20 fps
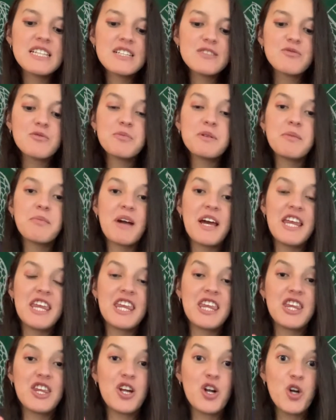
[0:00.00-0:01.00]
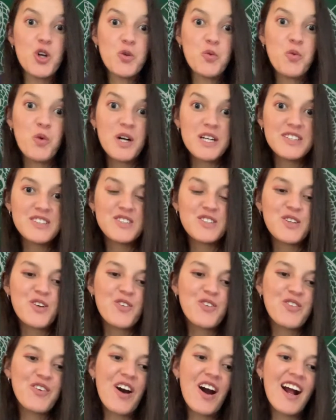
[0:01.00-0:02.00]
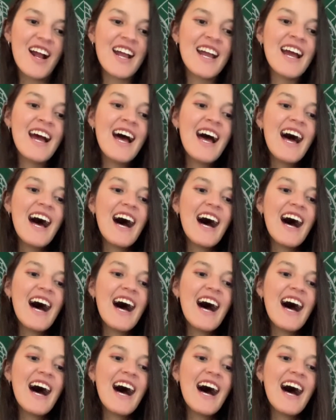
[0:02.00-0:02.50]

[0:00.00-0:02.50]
This will be my third one so far.